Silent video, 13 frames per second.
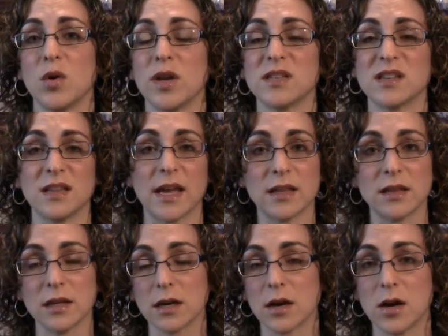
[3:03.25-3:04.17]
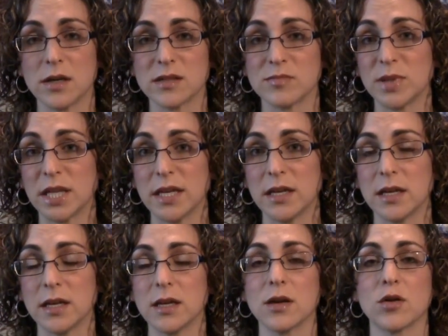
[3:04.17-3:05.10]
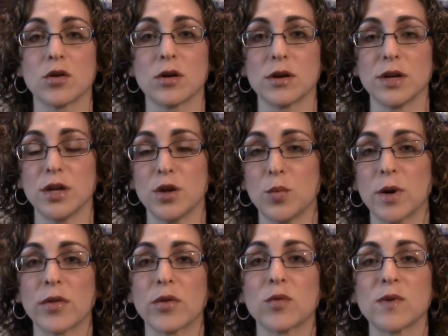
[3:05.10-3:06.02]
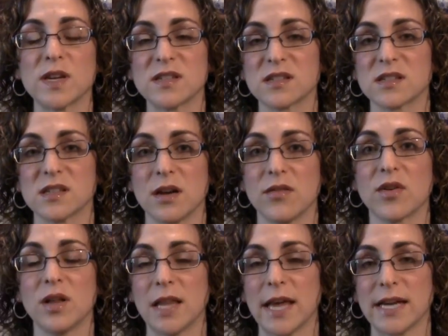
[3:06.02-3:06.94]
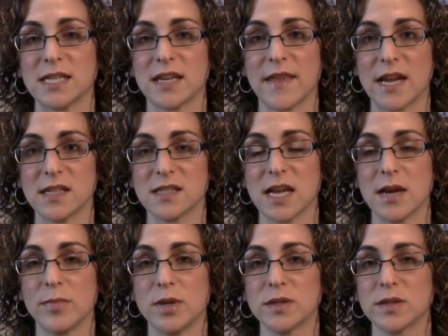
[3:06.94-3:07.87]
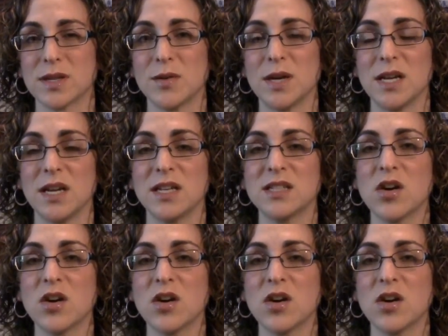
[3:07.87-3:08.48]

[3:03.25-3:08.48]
Is it likely to cause bleeding, or, what are the risks of collecting that sample? So it's